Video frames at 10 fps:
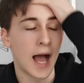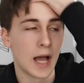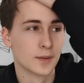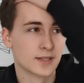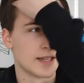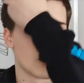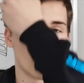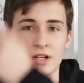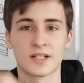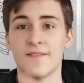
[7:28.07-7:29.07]
I will say the
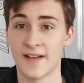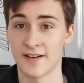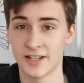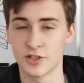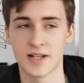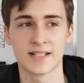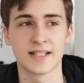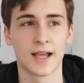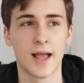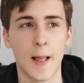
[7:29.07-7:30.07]
heart, very
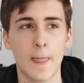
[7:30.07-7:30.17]
interesting.